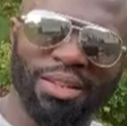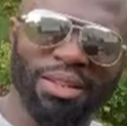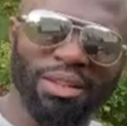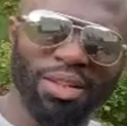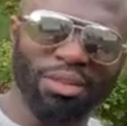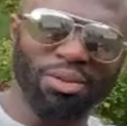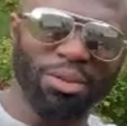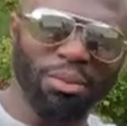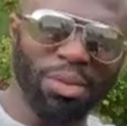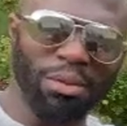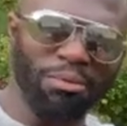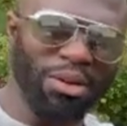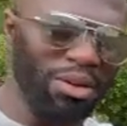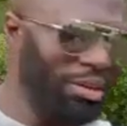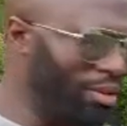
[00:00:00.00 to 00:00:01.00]
and that's what I'm getting
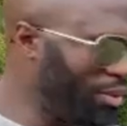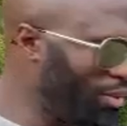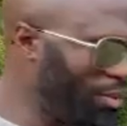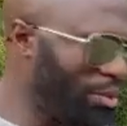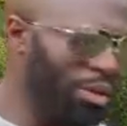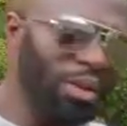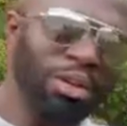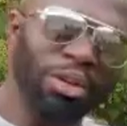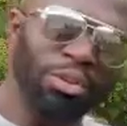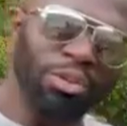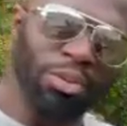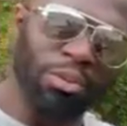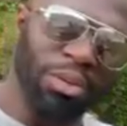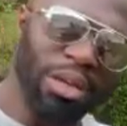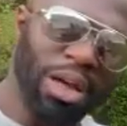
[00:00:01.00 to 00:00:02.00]
ready to do.
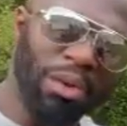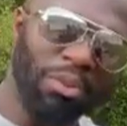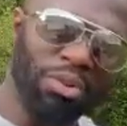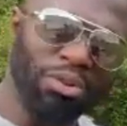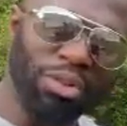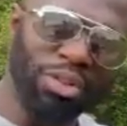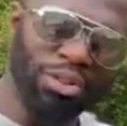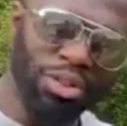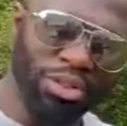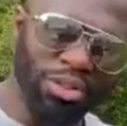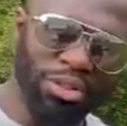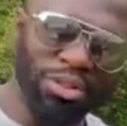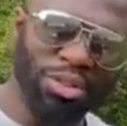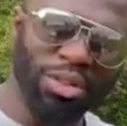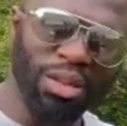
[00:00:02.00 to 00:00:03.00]
So how we
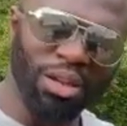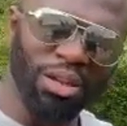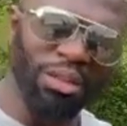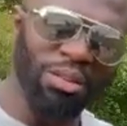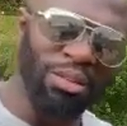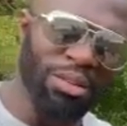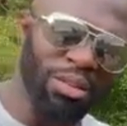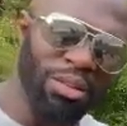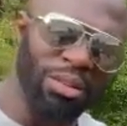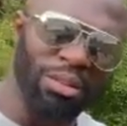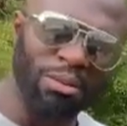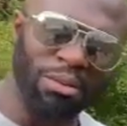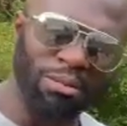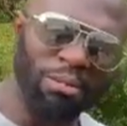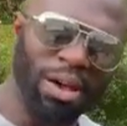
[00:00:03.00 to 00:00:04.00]
transition again,
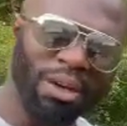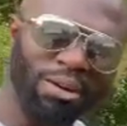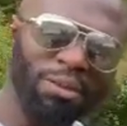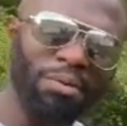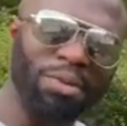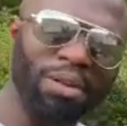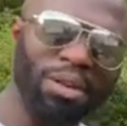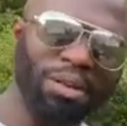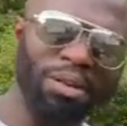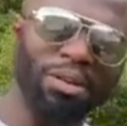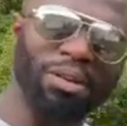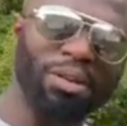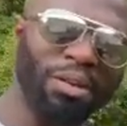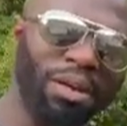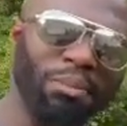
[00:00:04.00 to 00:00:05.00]
we're back over here.
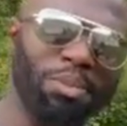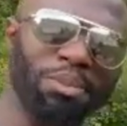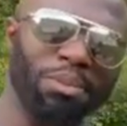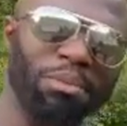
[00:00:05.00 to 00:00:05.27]
Now I put the